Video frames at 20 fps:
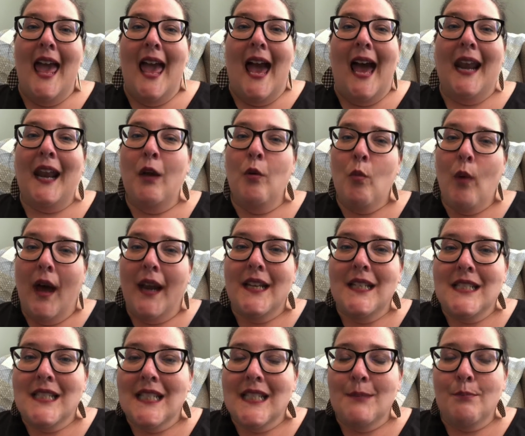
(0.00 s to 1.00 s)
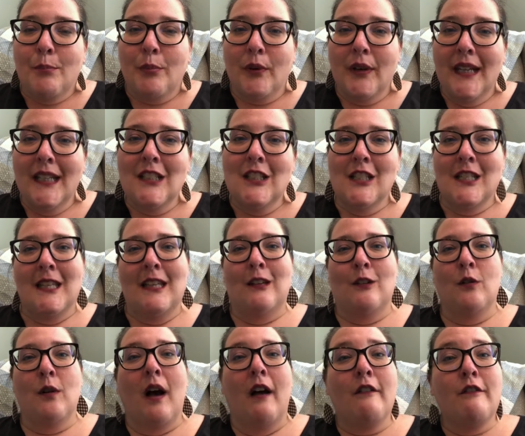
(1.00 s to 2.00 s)
And I wanted to bring to
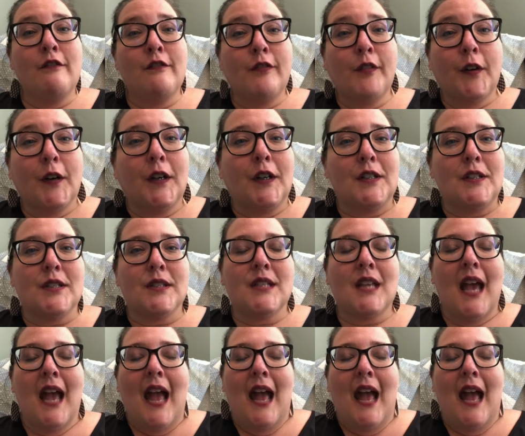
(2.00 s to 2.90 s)
you a verse